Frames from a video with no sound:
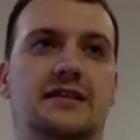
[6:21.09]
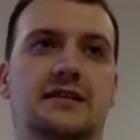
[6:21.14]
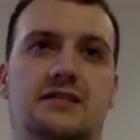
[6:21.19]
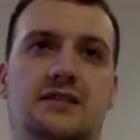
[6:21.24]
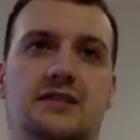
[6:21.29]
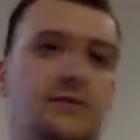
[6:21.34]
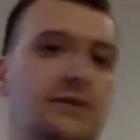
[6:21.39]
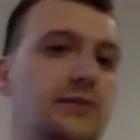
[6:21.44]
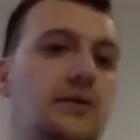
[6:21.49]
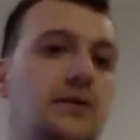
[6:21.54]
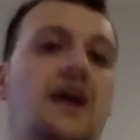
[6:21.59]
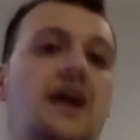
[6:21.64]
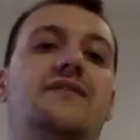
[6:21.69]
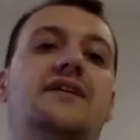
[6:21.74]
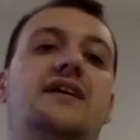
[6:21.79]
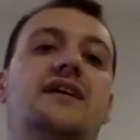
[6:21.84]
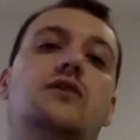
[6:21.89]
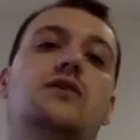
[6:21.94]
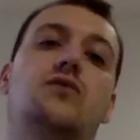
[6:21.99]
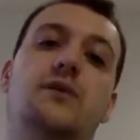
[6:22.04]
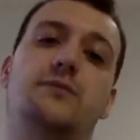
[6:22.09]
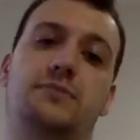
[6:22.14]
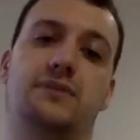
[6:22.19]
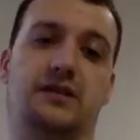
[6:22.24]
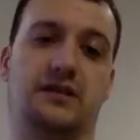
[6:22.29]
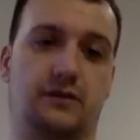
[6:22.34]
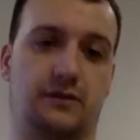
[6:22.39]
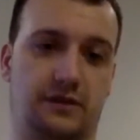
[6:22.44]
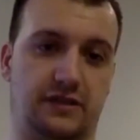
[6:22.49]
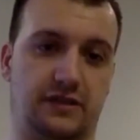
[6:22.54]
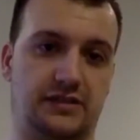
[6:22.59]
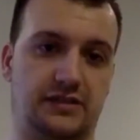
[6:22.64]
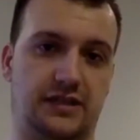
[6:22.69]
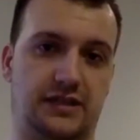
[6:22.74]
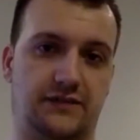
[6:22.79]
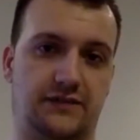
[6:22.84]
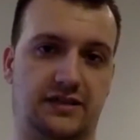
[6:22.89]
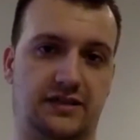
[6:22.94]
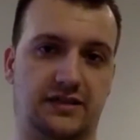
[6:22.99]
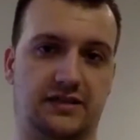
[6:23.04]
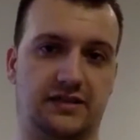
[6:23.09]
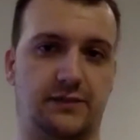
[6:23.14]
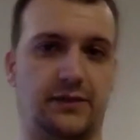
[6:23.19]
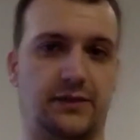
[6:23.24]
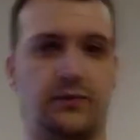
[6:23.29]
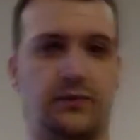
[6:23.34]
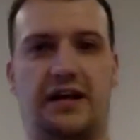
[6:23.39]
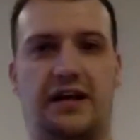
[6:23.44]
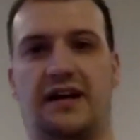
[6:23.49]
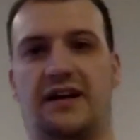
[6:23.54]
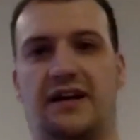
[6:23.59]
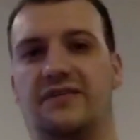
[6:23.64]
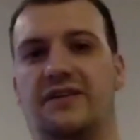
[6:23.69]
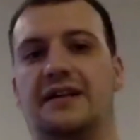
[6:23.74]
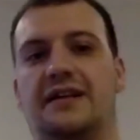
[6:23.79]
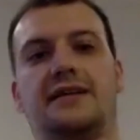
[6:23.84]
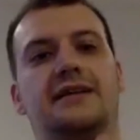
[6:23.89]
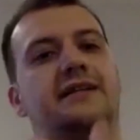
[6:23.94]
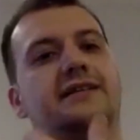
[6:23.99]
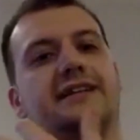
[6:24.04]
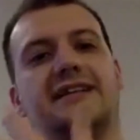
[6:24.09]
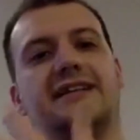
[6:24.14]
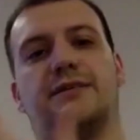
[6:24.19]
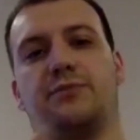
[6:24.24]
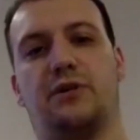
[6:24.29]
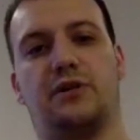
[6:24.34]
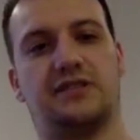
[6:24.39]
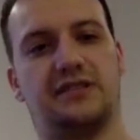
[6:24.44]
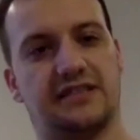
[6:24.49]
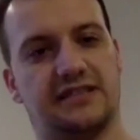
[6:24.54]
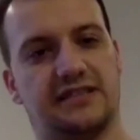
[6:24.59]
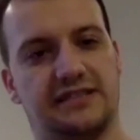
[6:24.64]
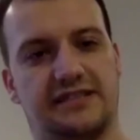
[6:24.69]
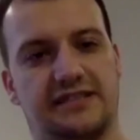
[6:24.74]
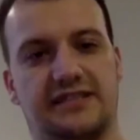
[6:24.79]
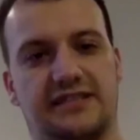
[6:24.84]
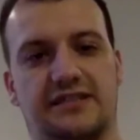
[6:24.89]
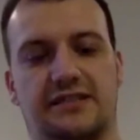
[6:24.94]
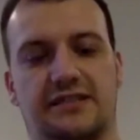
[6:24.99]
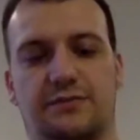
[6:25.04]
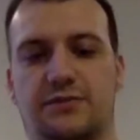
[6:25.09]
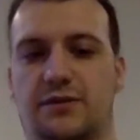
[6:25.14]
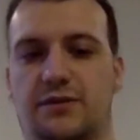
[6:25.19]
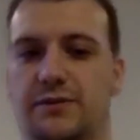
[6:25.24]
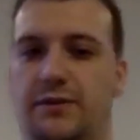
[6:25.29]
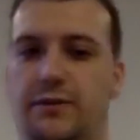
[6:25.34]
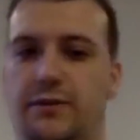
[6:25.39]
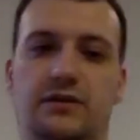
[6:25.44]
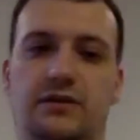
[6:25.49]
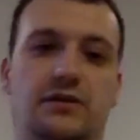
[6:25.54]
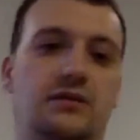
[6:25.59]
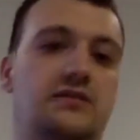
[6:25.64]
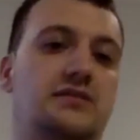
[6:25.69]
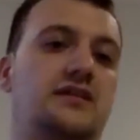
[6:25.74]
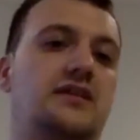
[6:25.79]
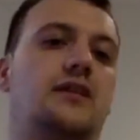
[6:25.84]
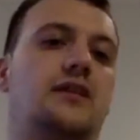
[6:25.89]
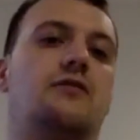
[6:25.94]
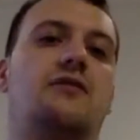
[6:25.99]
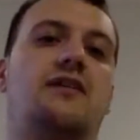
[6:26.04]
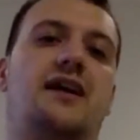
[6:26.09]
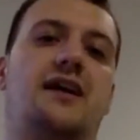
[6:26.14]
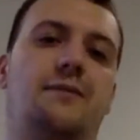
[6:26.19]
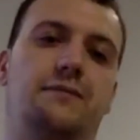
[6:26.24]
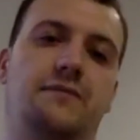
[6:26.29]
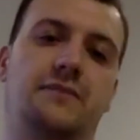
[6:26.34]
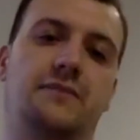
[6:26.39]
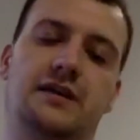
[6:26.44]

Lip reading: Some people have it encrypted on a server. Some people have a data processing system. Some people use CRM.